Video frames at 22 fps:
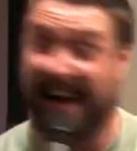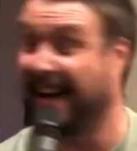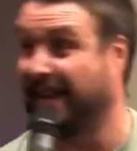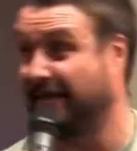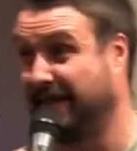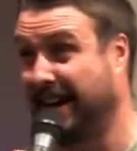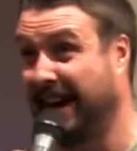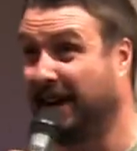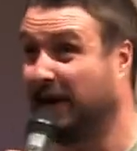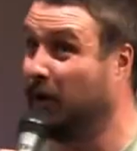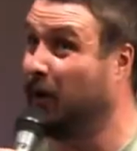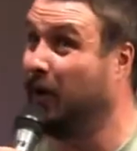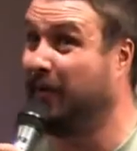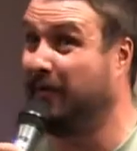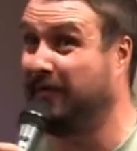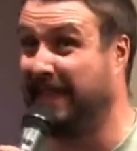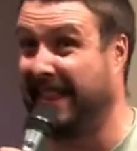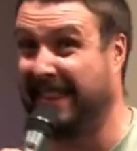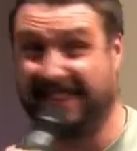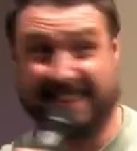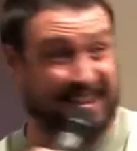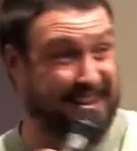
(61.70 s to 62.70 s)
5 and I don't
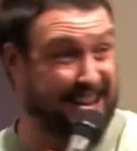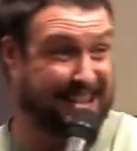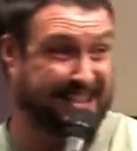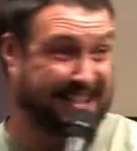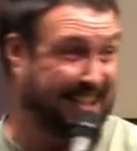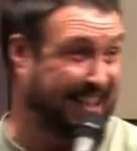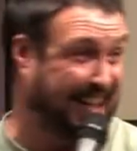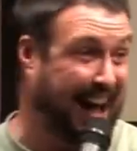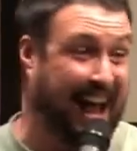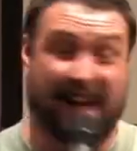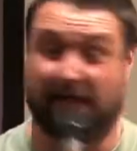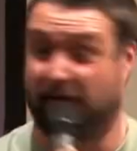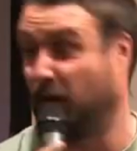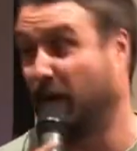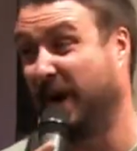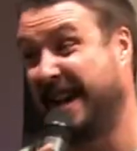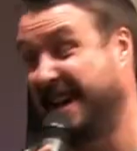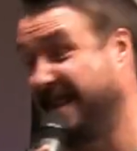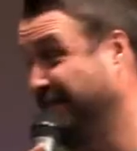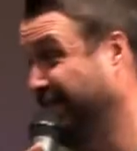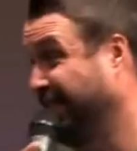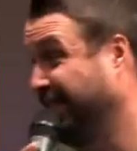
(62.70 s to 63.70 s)
know, I think that's like
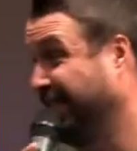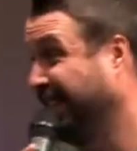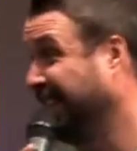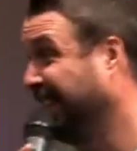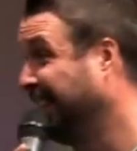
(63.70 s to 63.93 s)
halfway.